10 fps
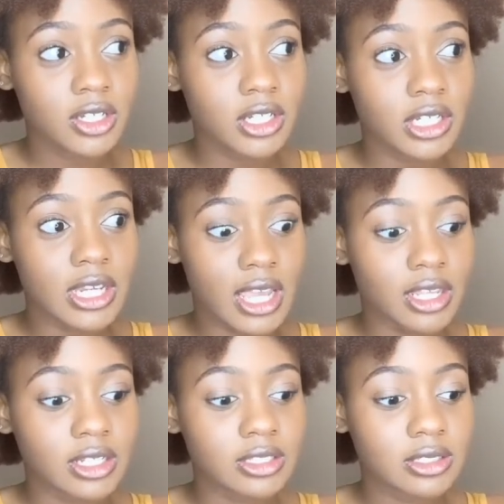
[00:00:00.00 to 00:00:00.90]

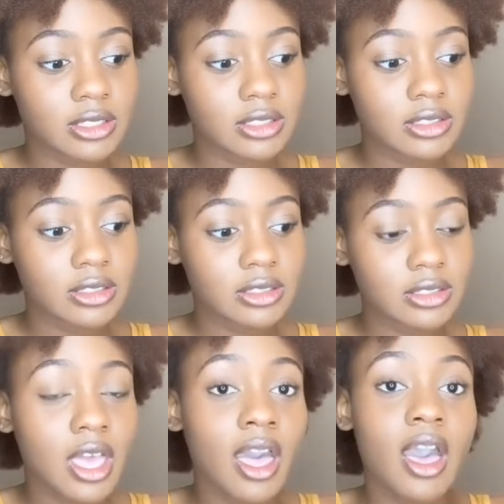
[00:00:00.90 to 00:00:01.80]
Yikes.
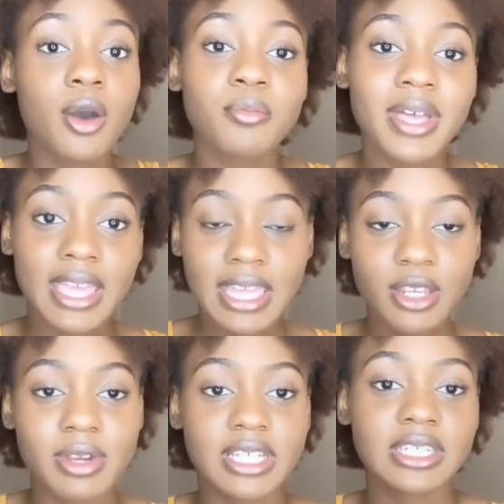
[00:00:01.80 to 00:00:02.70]
But,
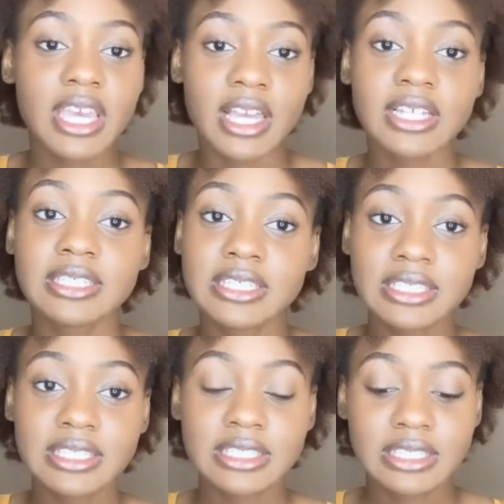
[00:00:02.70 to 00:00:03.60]
anyways, yeah,
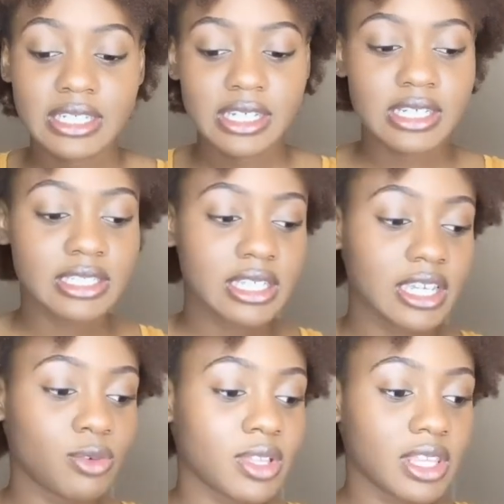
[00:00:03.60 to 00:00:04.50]
consistency is
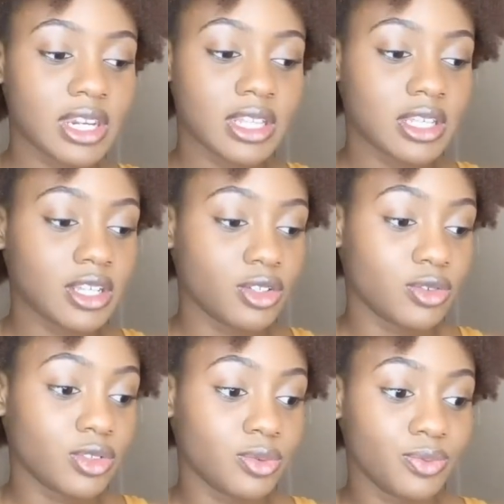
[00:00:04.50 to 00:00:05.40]
key with anything you
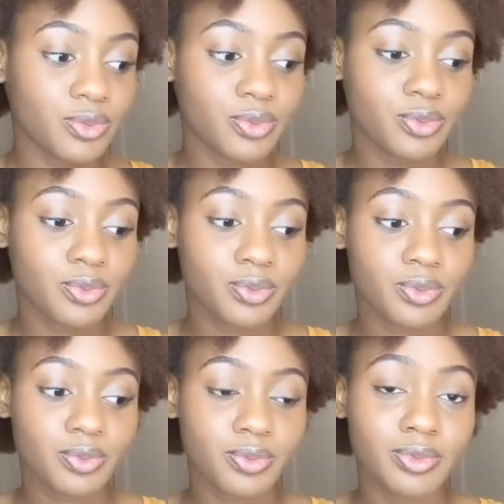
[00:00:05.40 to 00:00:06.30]
do.
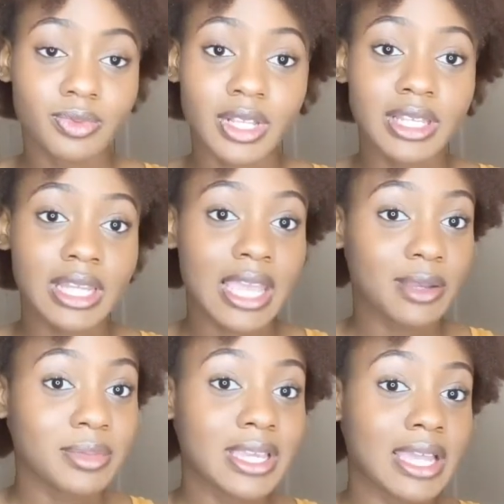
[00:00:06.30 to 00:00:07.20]
Like
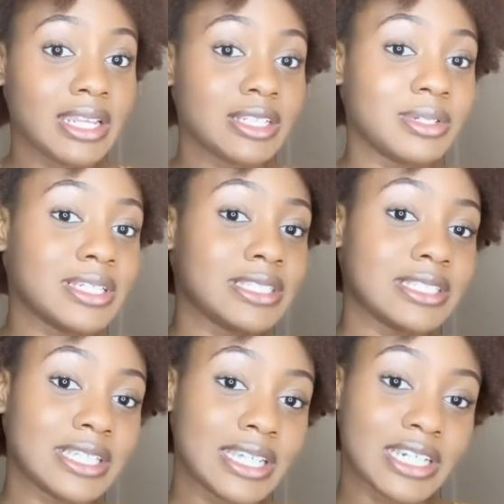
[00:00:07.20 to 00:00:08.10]
me, I need to be
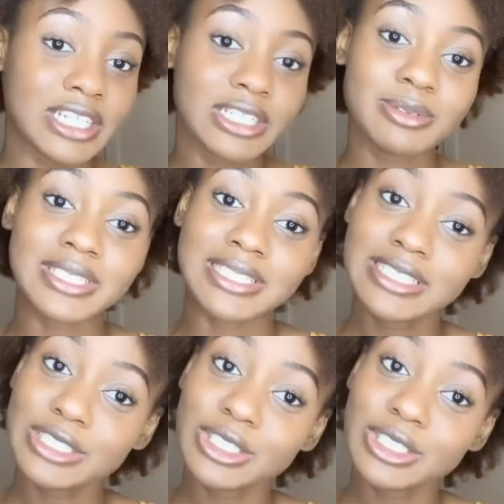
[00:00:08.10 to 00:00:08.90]
consistent getting the gym because this,